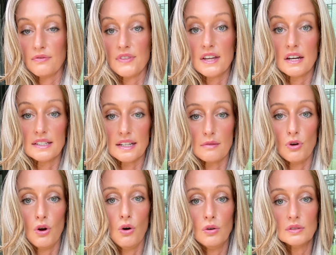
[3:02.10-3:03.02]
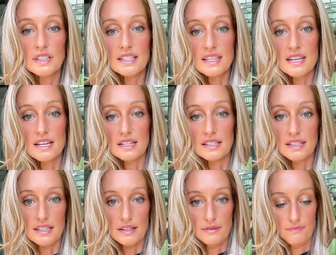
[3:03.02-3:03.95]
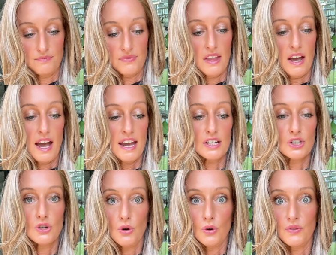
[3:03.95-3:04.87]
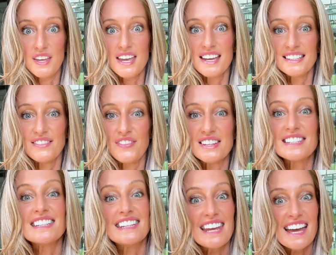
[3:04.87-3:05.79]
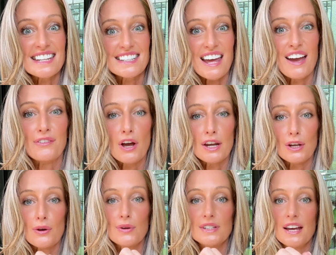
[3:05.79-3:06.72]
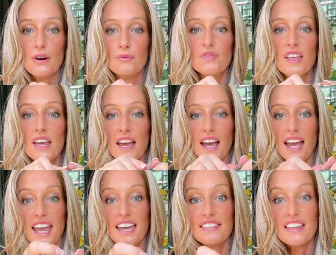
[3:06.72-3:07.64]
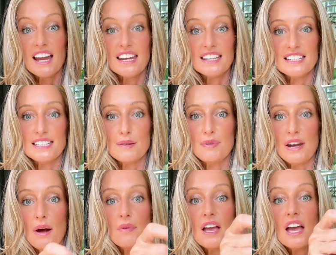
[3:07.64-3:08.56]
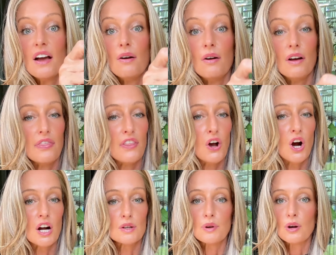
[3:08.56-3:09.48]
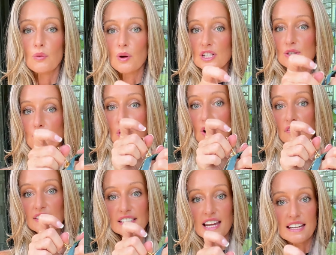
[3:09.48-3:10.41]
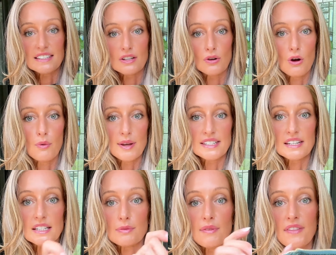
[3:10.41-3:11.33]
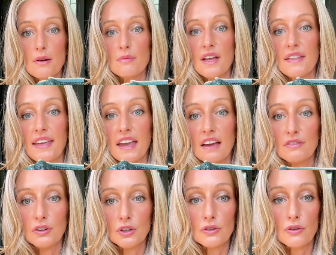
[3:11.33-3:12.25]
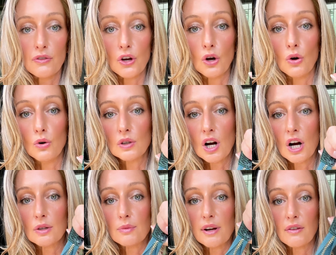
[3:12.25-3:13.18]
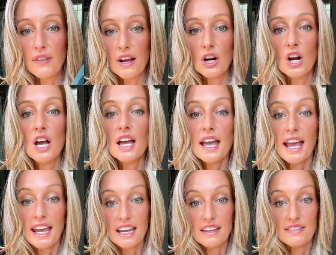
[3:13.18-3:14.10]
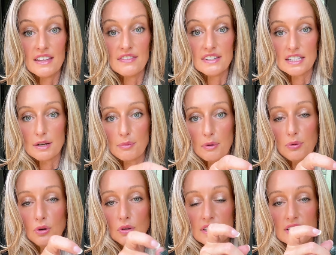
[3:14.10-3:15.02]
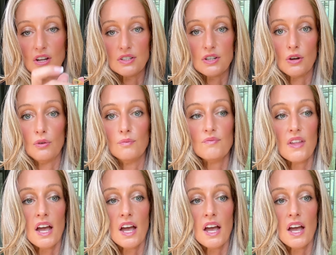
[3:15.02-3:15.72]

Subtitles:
Then as I'm holding this, I can hold the end of this. Yes, I've got it going now. And then I can zip it up. The hardware works perfect, as it always does with them. They have the gold hardware there, and then the zipper pull is also,